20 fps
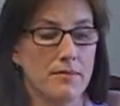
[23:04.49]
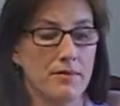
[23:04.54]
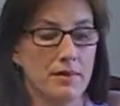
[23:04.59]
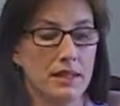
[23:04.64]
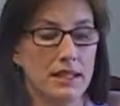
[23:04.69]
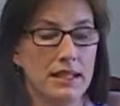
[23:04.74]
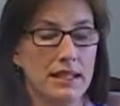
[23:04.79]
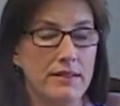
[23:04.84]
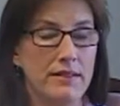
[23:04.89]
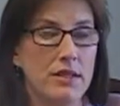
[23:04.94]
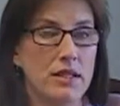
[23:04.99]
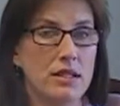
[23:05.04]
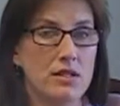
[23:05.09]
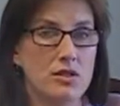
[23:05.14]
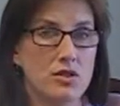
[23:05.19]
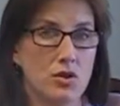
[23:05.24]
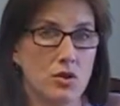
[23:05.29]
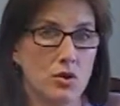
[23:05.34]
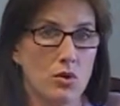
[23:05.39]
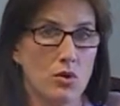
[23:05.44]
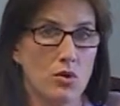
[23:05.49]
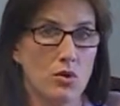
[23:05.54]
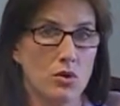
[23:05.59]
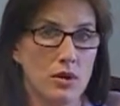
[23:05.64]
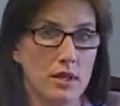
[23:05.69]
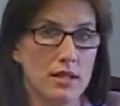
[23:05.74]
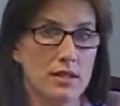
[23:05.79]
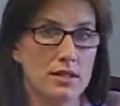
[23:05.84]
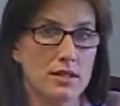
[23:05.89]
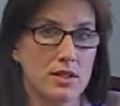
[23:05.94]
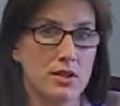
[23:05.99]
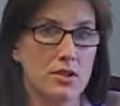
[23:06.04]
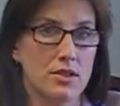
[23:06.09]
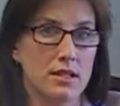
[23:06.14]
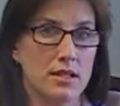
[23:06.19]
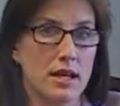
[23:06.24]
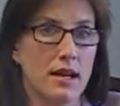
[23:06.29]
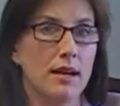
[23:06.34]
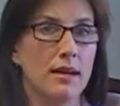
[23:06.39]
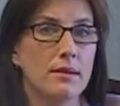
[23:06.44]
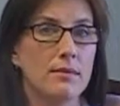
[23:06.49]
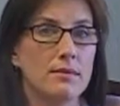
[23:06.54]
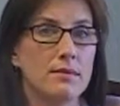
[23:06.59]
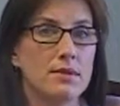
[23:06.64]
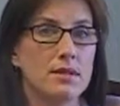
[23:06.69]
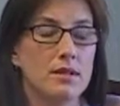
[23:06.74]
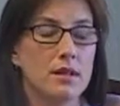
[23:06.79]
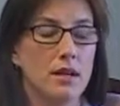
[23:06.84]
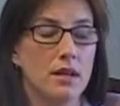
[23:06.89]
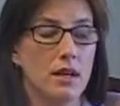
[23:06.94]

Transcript: leaving school at certain times,